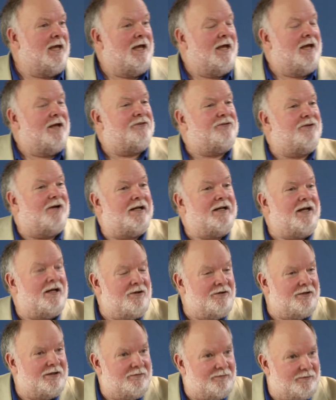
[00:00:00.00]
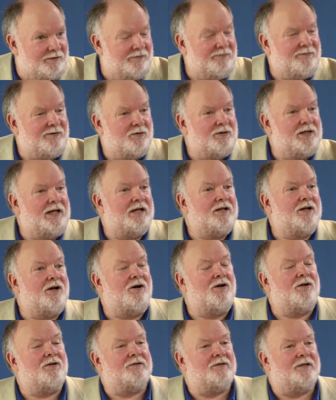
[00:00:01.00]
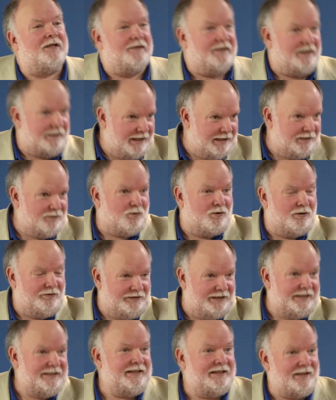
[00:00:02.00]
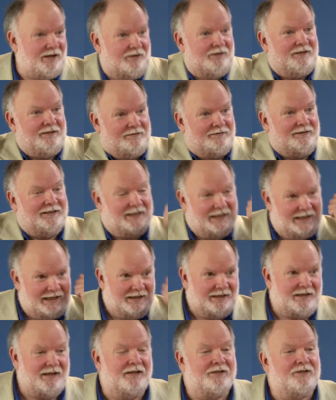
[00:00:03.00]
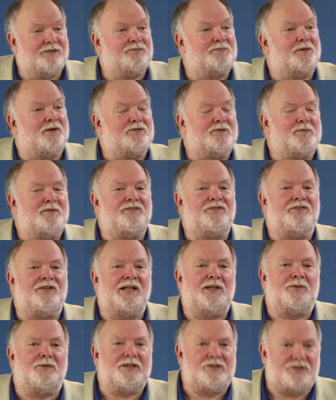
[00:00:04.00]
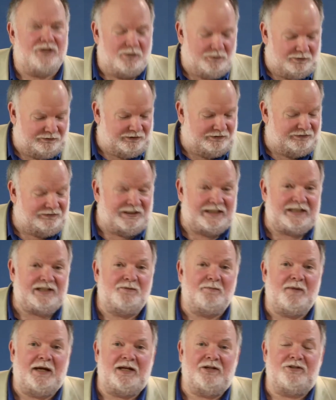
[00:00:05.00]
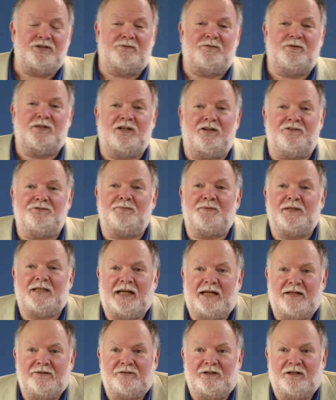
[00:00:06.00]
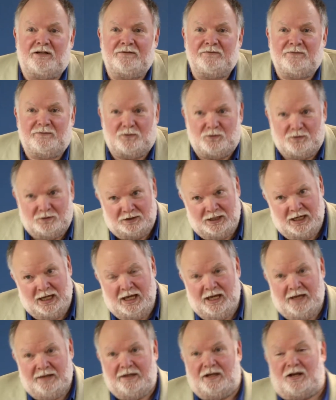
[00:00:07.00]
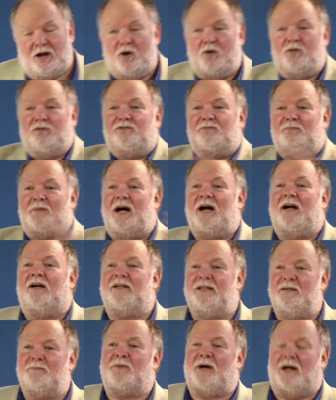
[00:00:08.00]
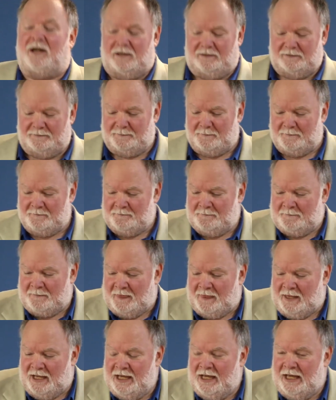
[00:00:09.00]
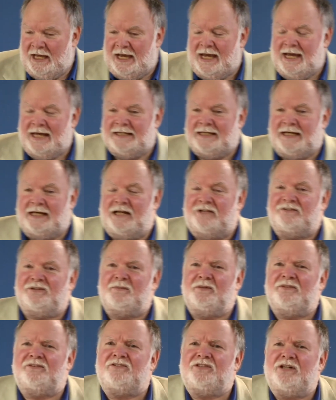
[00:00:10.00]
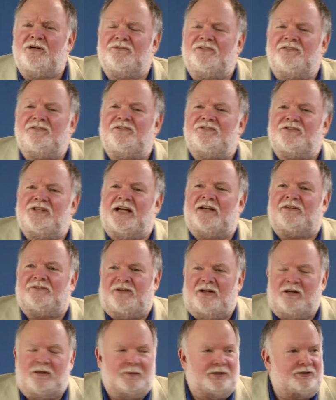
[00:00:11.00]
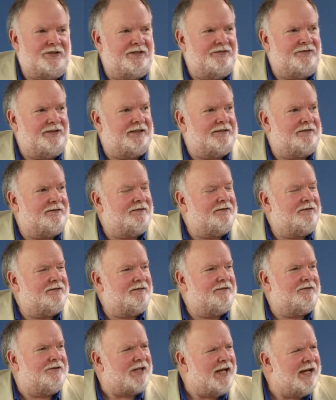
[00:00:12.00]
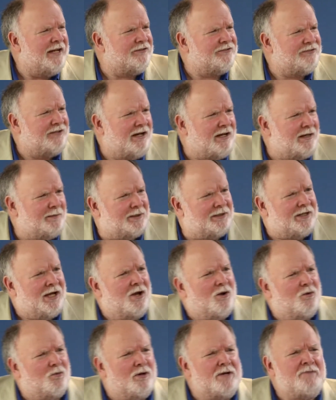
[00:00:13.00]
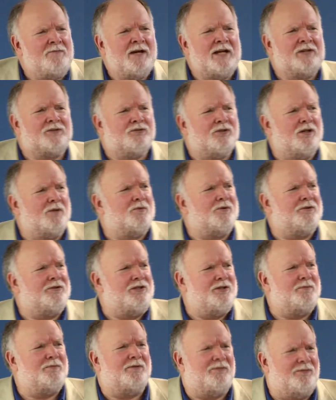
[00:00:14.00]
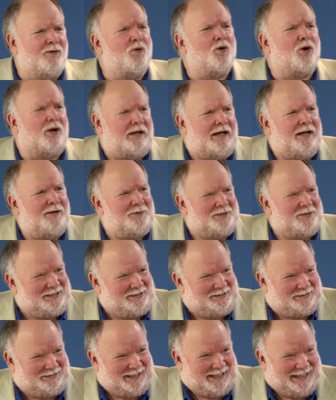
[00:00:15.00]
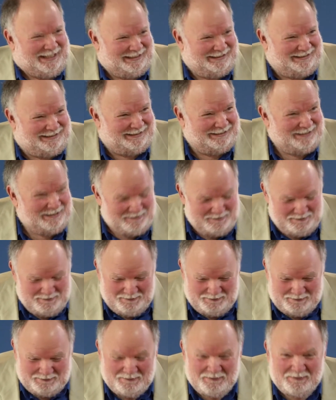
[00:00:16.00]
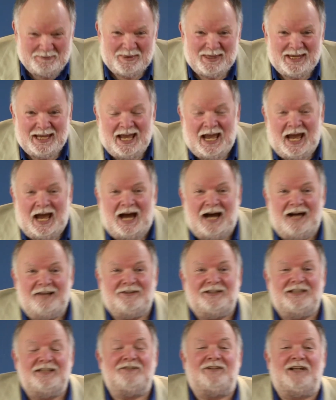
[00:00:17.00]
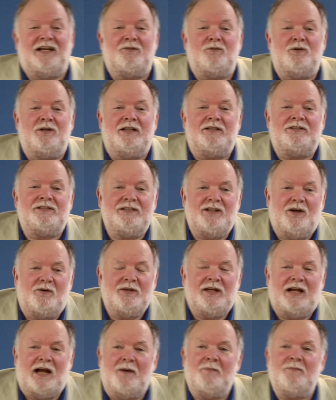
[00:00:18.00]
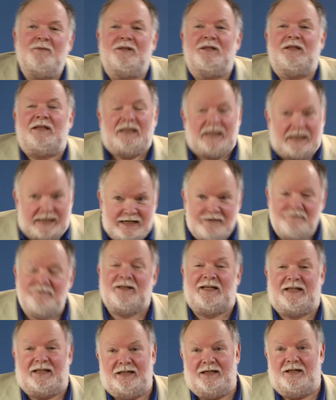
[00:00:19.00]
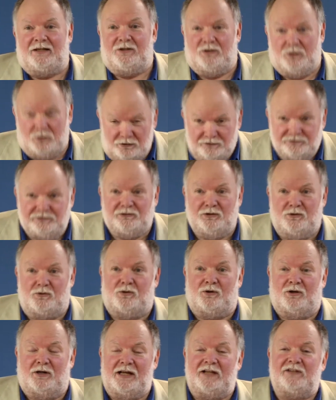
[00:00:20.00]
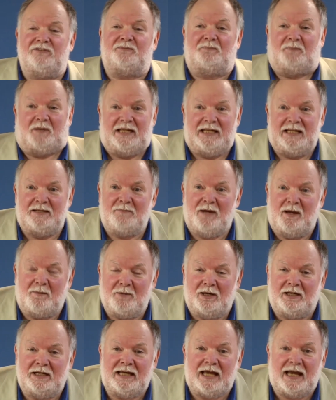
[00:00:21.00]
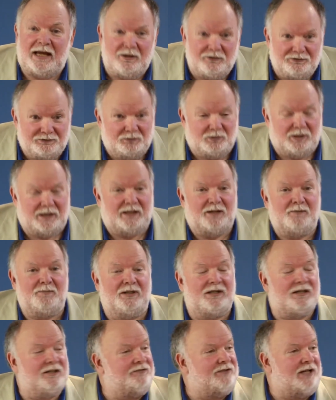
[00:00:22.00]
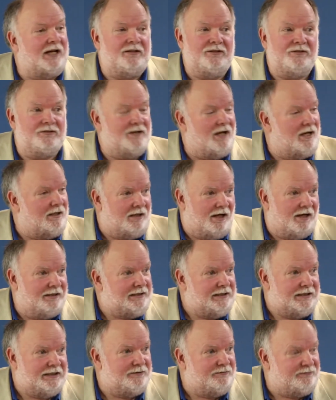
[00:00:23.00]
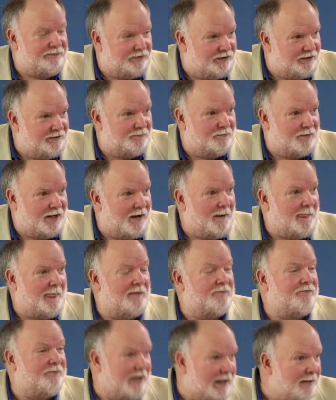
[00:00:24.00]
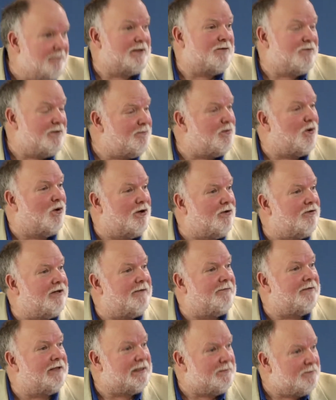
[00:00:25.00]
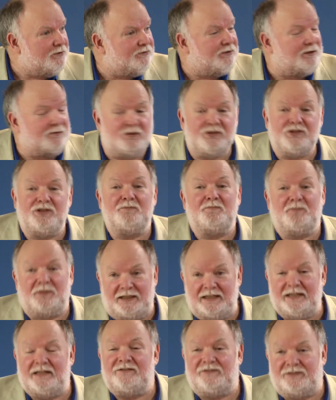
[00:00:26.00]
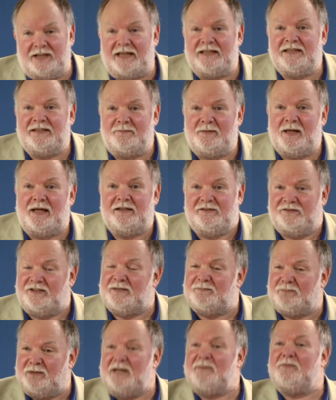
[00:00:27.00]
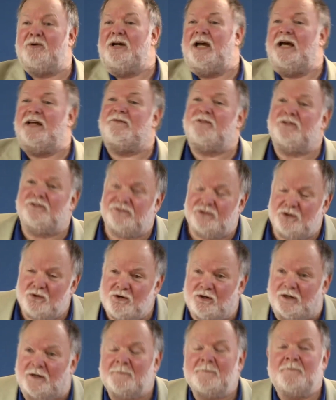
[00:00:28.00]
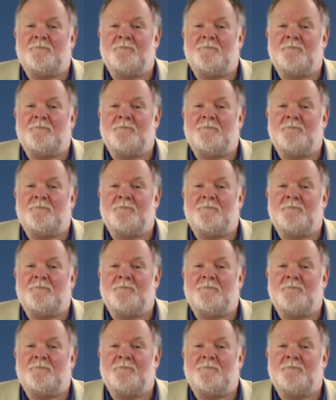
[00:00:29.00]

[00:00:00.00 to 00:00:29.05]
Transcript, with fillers: So I got on their, their phone and I called their headquarters. He did all the, and I, I spoke to Mrs. Hillary Jones, the senior manager for customer liaison for the Coles Myer Empire. And, and I said, Mrs. Jones, this is Jack Sonnemann. She said, Jack Sonnemann, we've had trouble with you before, hadn't we? said. I said, listen, I want to let you know that I'm leaving your store and spending my money elsewhere because I do not like to confront my family with pornographic imagery. Would you please take the magazine Playboy out of your store?